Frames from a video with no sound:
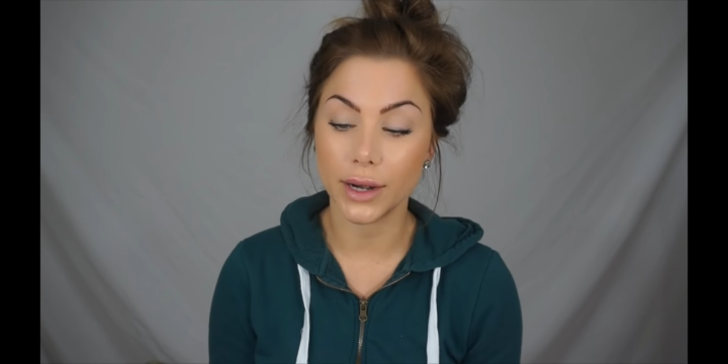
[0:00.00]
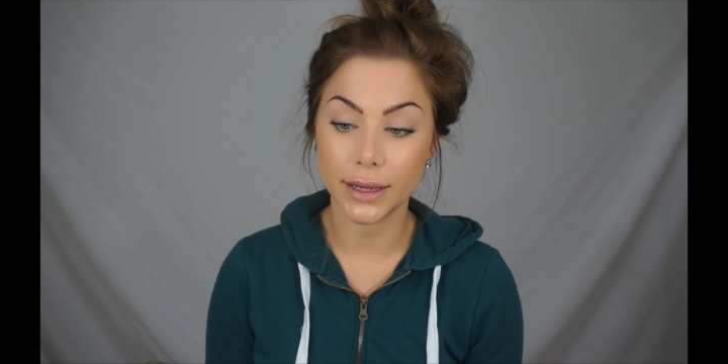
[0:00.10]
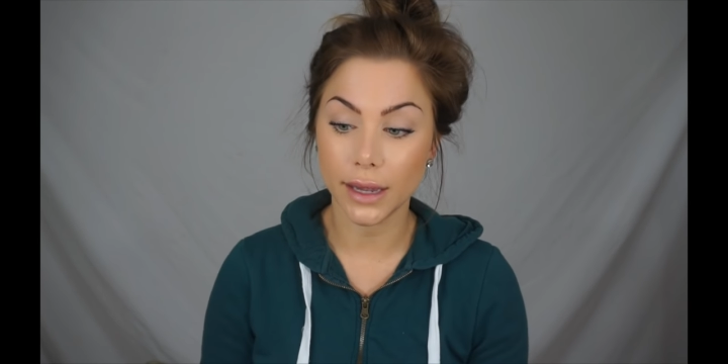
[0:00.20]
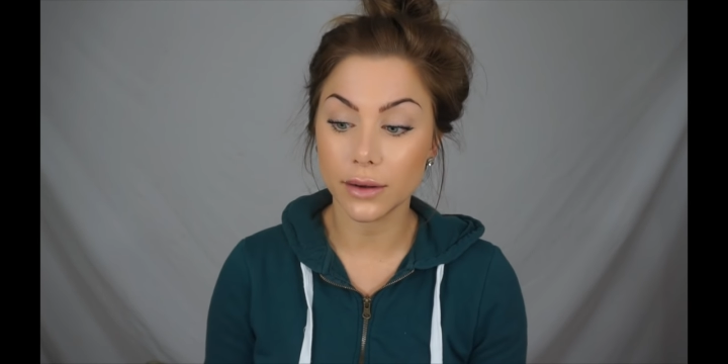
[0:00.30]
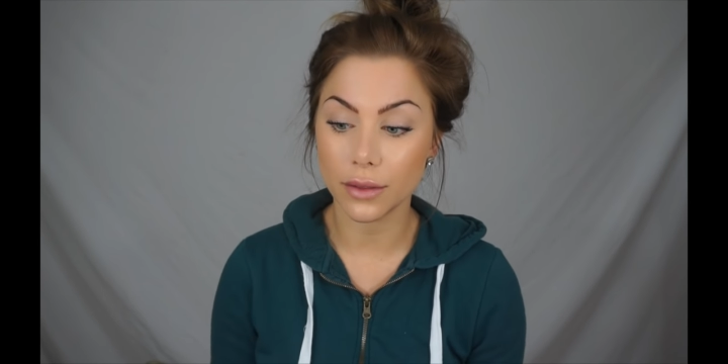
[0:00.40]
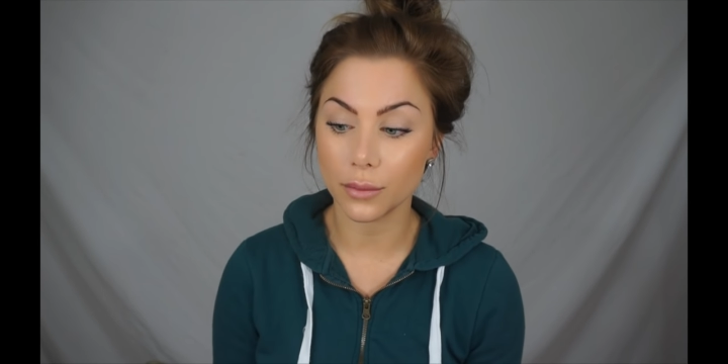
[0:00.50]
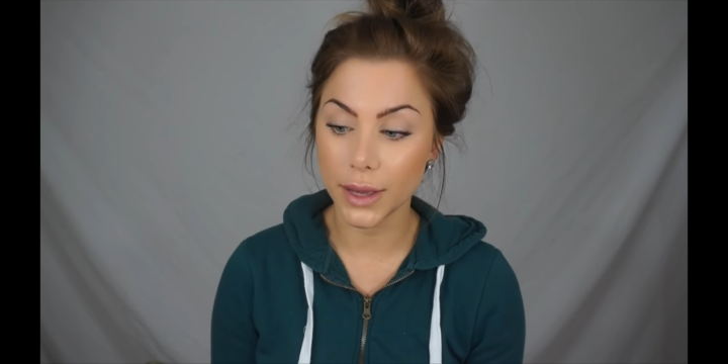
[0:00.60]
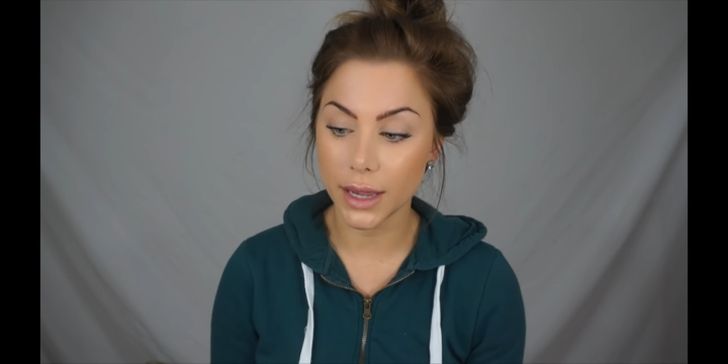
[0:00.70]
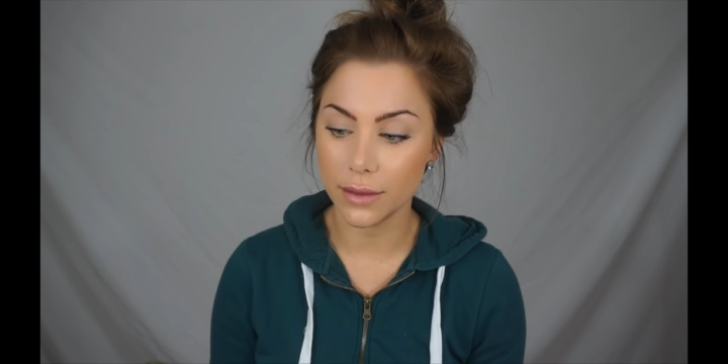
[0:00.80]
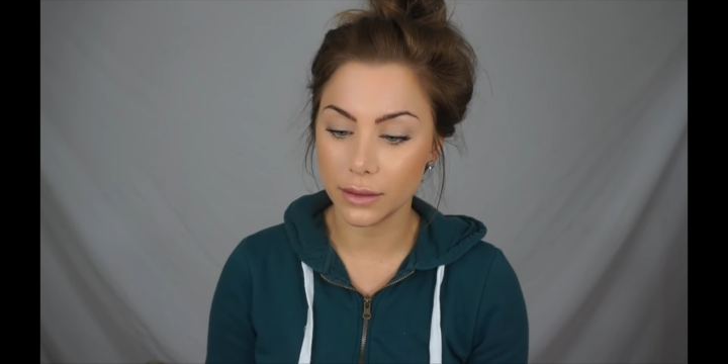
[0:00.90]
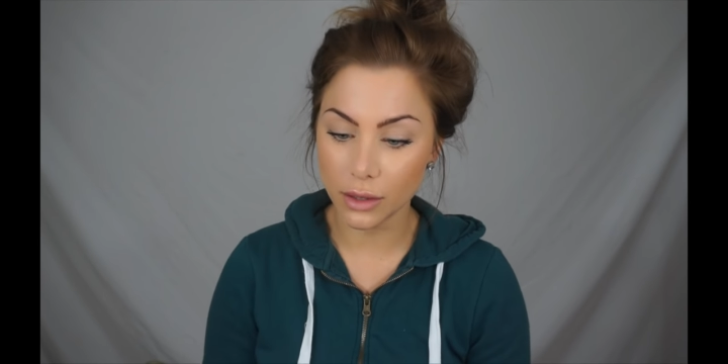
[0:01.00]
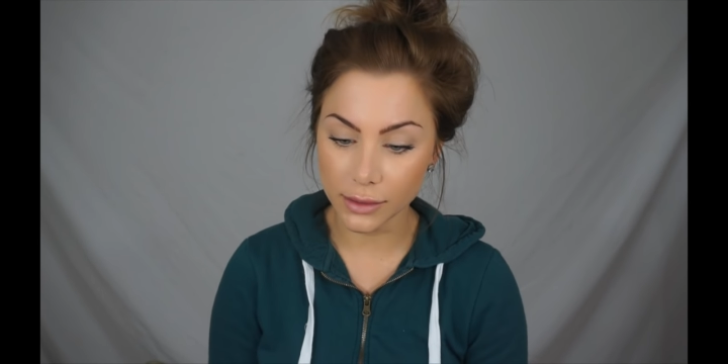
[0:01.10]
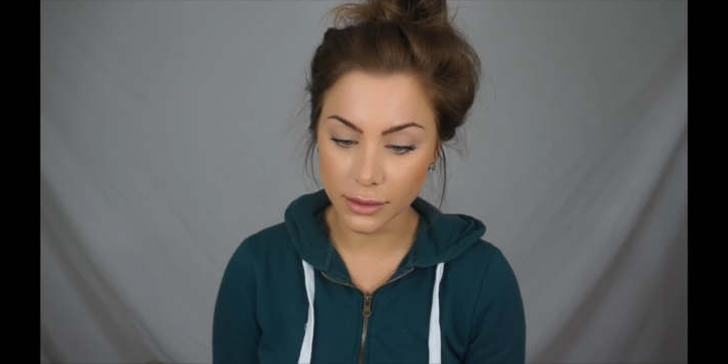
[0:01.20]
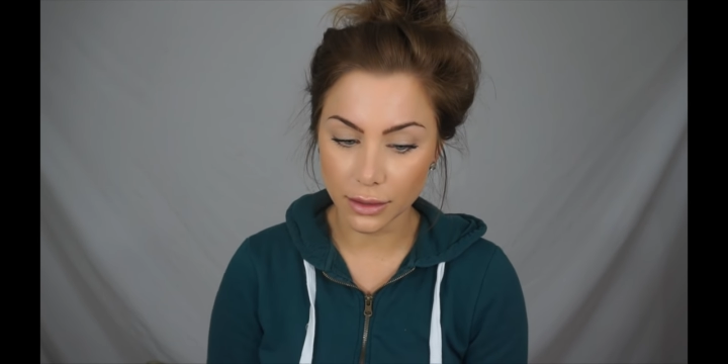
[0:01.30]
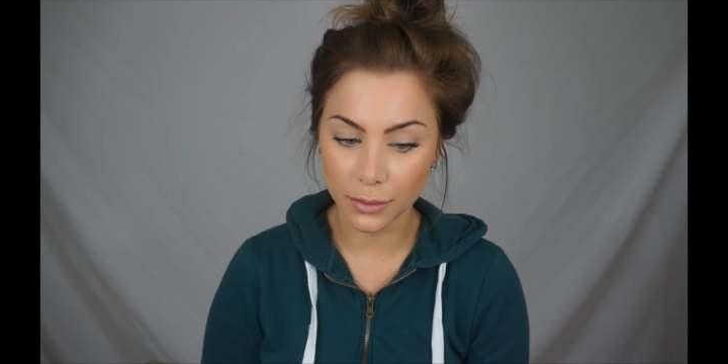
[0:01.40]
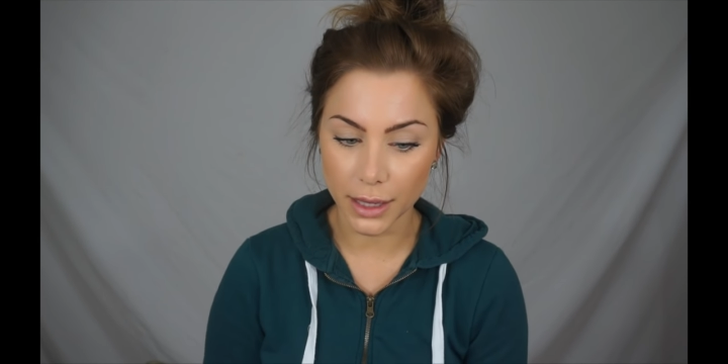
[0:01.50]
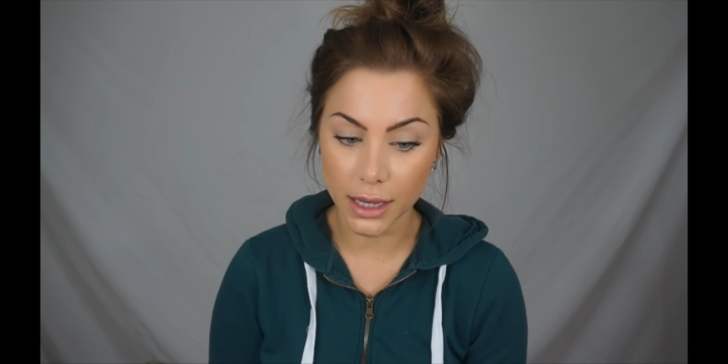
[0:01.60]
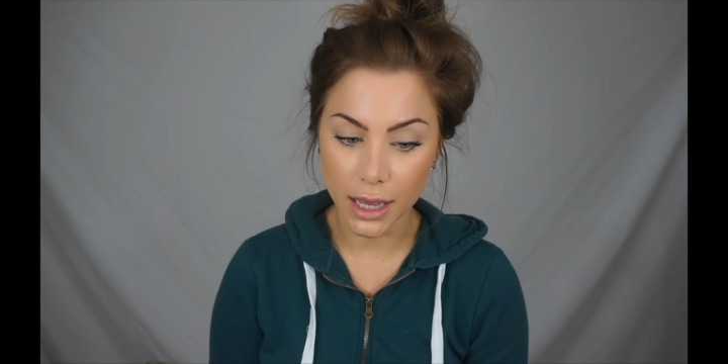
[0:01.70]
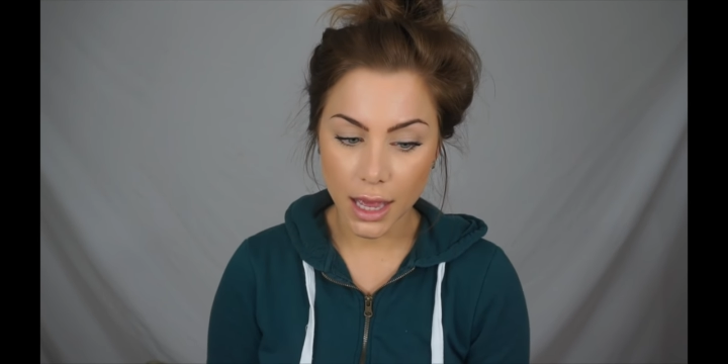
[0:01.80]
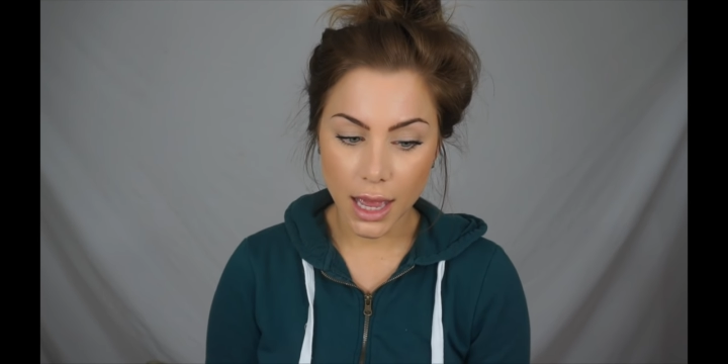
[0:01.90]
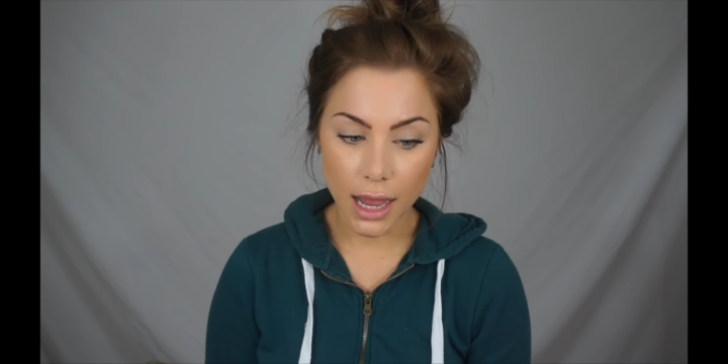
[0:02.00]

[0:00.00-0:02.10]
When I gained all the weight and then lost all the weight,